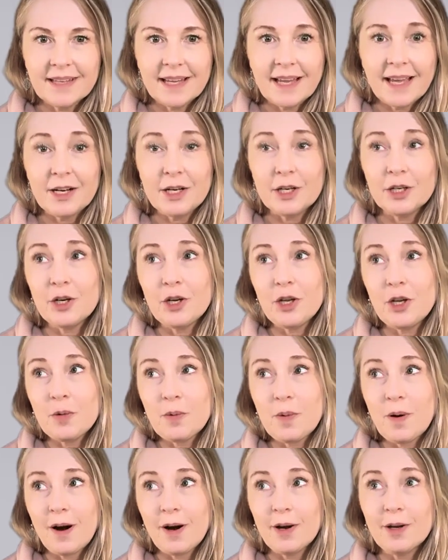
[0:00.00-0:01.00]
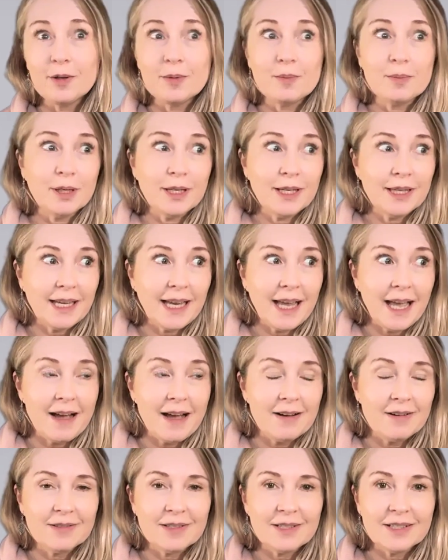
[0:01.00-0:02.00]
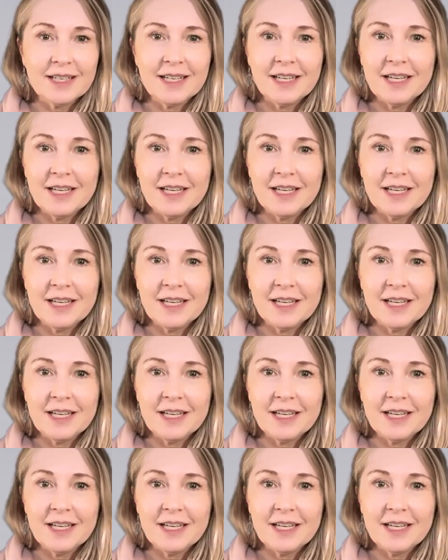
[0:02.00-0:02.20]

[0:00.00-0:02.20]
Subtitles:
and here you are, you're breathing out,